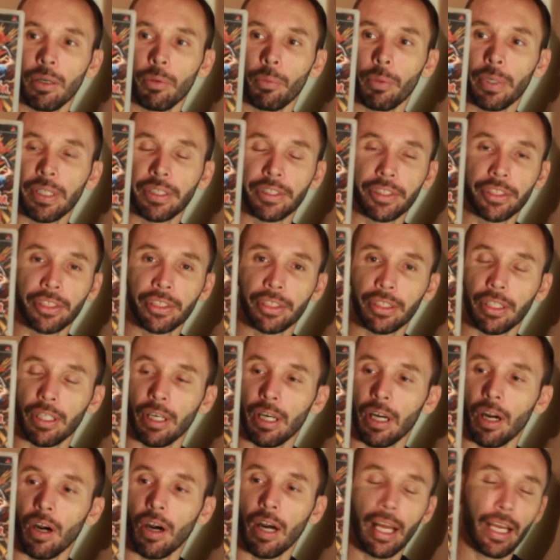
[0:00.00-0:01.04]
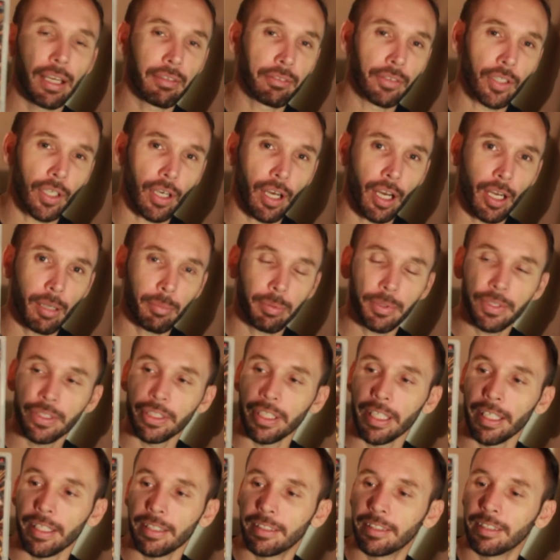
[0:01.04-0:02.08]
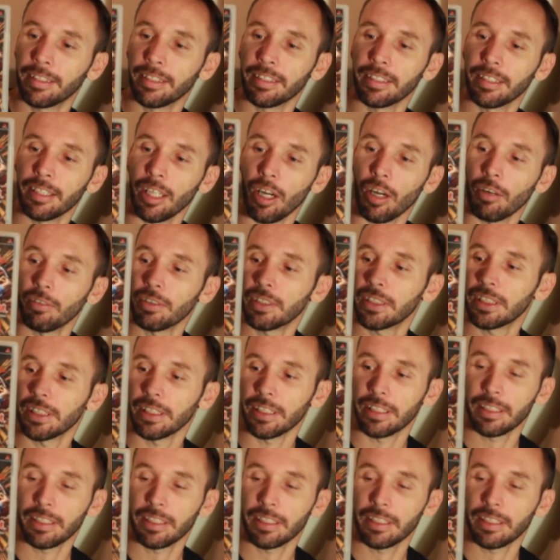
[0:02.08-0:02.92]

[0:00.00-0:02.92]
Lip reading: which I have not opened yet, obviously